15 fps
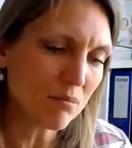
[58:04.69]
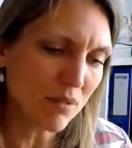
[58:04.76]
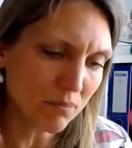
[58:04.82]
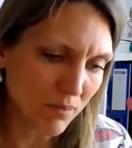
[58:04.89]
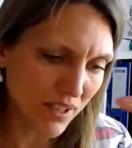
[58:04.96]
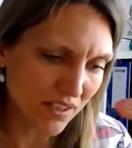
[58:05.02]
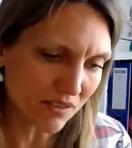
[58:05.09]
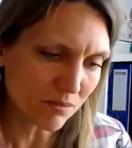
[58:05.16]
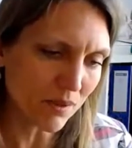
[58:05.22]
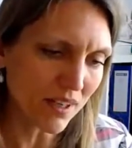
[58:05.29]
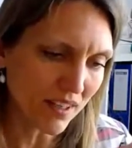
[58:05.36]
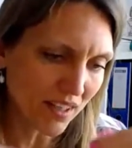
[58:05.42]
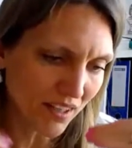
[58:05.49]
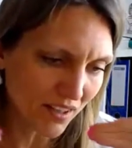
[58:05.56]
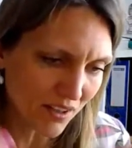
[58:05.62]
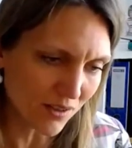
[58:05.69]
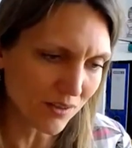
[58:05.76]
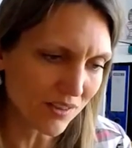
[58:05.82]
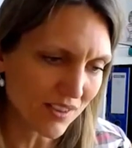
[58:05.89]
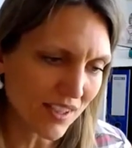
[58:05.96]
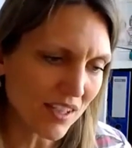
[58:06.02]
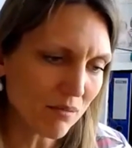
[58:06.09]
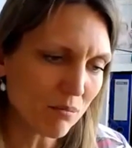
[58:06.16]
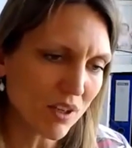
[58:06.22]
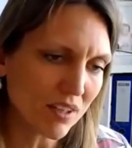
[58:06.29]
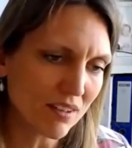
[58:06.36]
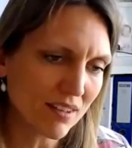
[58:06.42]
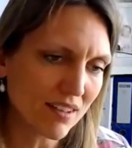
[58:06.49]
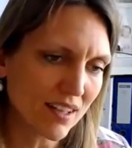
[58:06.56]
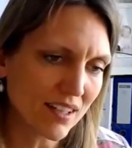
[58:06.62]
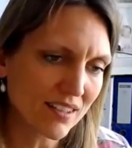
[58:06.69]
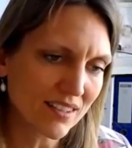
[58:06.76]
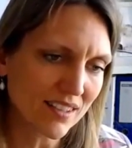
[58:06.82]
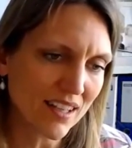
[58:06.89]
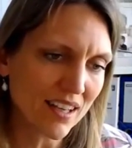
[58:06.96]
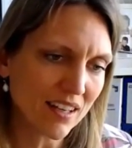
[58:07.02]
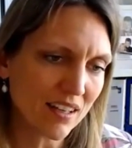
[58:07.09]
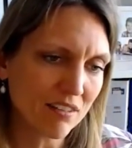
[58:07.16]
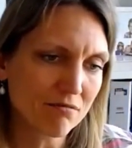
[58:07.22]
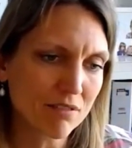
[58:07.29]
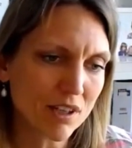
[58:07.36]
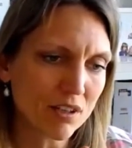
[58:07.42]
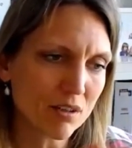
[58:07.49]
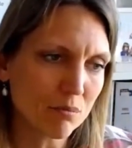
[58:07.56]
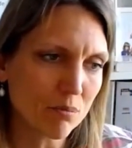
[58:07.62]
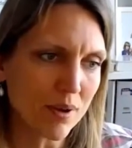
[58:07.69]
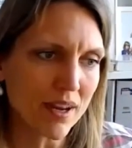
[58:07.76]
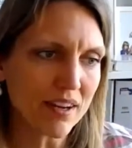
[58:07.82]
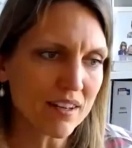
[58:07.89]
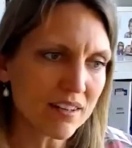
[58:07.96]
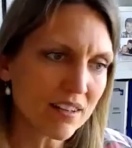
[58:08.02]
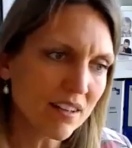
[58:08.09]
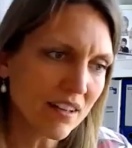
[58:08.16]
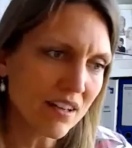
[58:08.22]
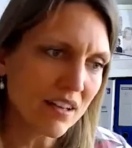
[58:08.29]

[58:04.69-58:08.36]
a benchmarking QC method in saying, if we compare